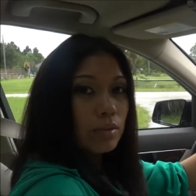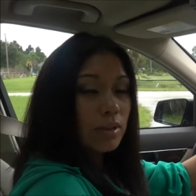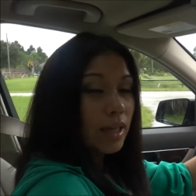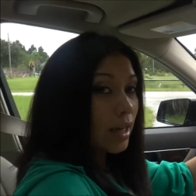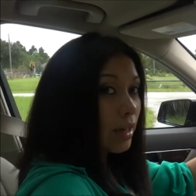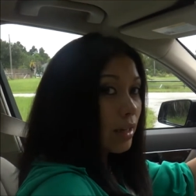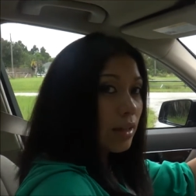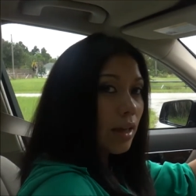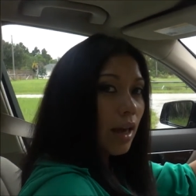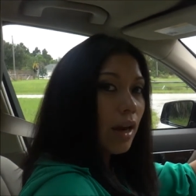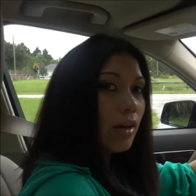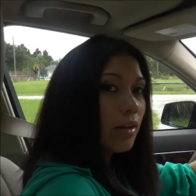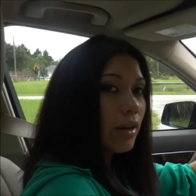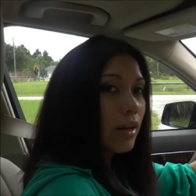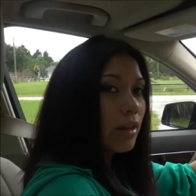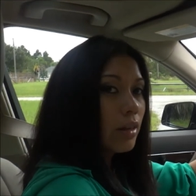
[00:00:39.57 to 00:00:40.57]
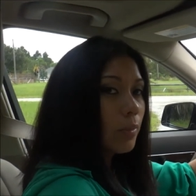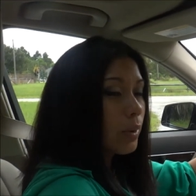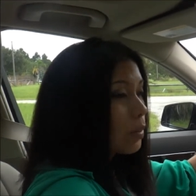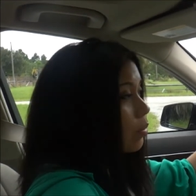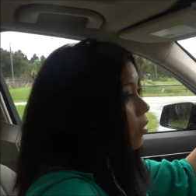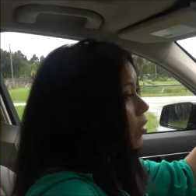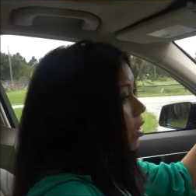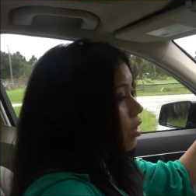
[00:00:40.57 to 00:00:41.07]
not in the internet, the
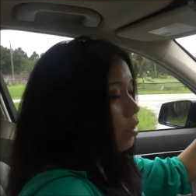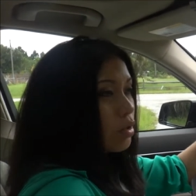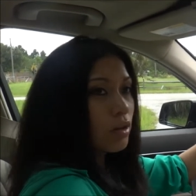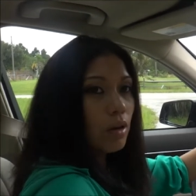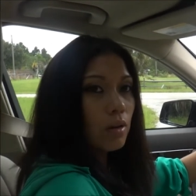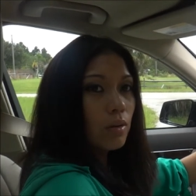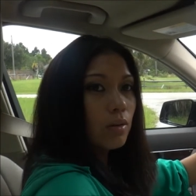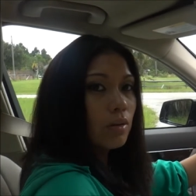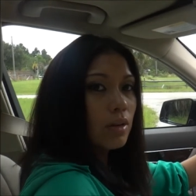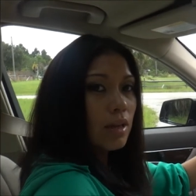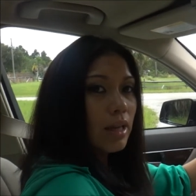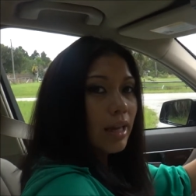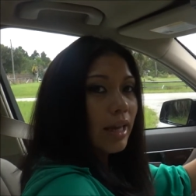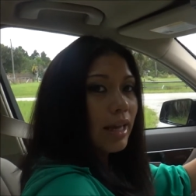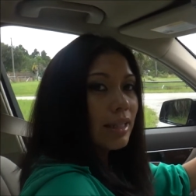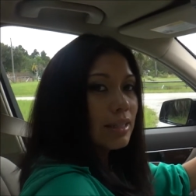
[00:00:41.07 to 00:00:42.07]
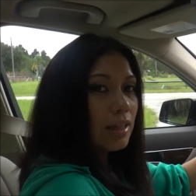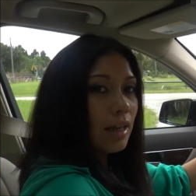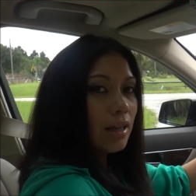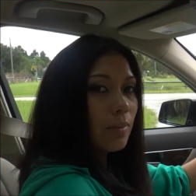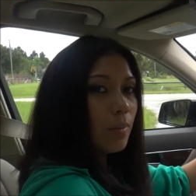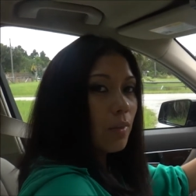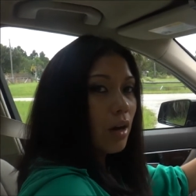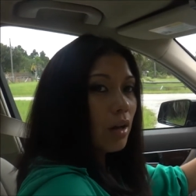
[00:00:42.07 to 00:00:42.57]
people that you know, and
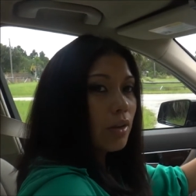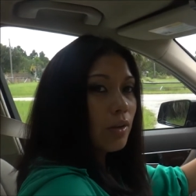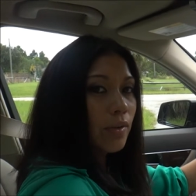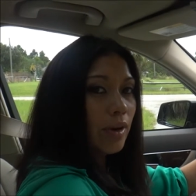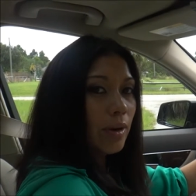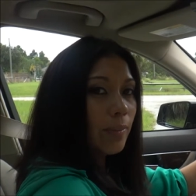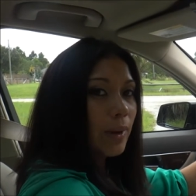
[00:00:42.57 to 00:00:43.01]
tell them all the great